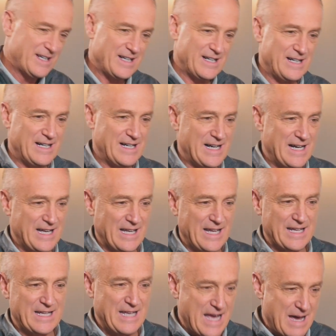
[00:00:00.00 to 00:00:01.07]
I
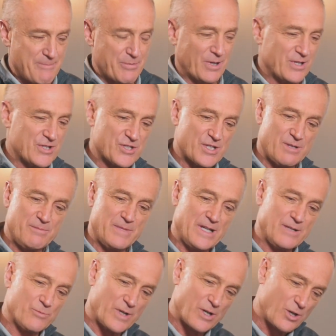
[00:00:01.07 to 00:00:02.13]
like capitalism,
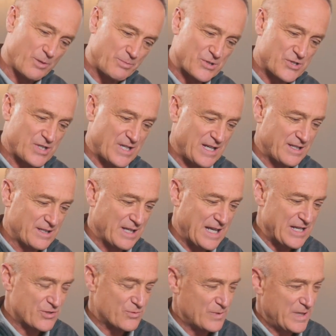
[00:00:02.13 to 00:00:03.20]
and what Oprah said
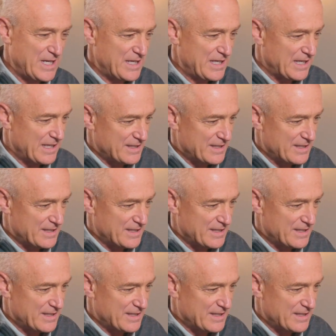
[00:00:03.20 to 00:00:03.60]
last week,